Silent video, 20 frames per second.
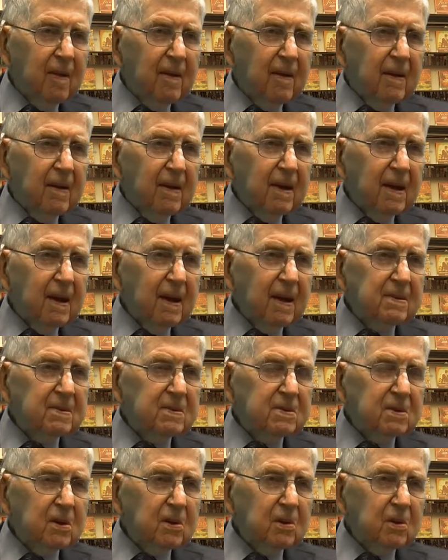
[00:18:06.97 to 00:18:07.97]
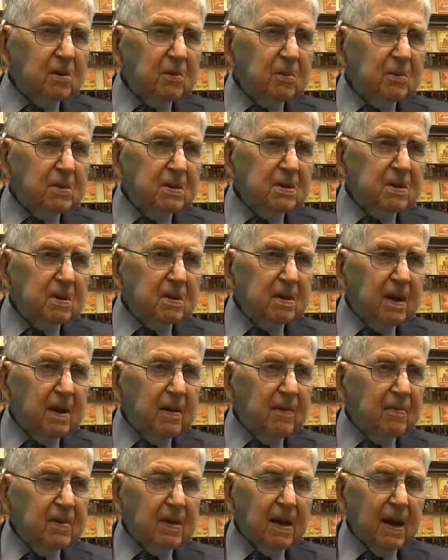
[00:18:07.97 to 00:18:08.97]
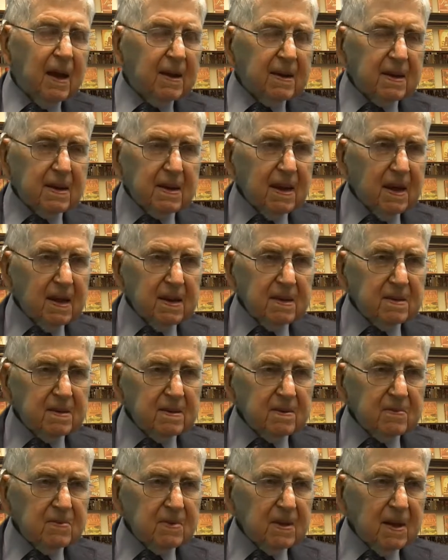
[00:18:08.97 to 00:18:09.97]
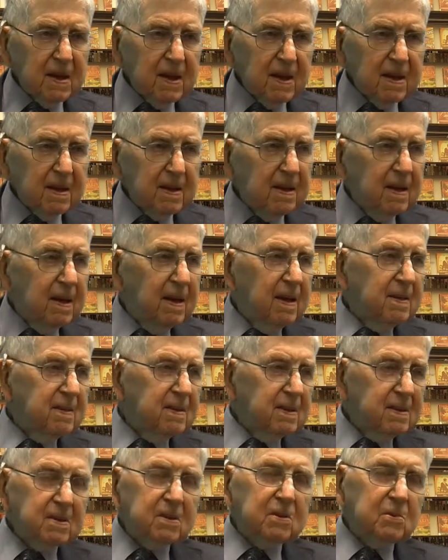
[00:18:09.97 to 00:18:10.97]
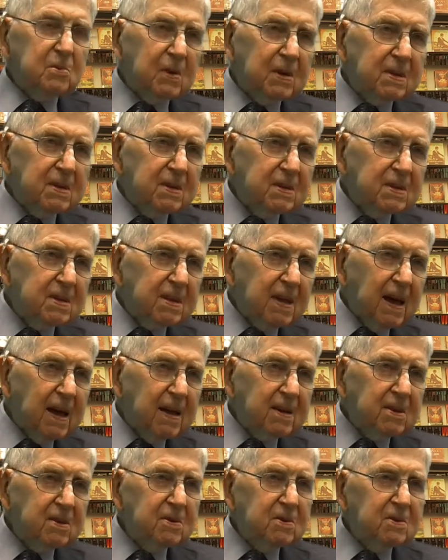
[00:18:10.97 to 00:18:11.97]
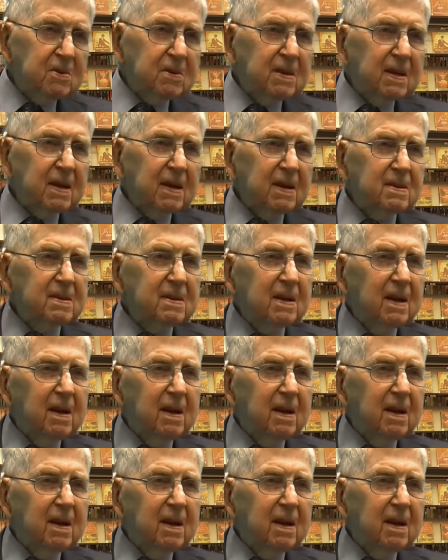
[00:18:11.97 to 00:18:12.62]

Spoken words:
And so it was not a case of saying, this is what the statute says.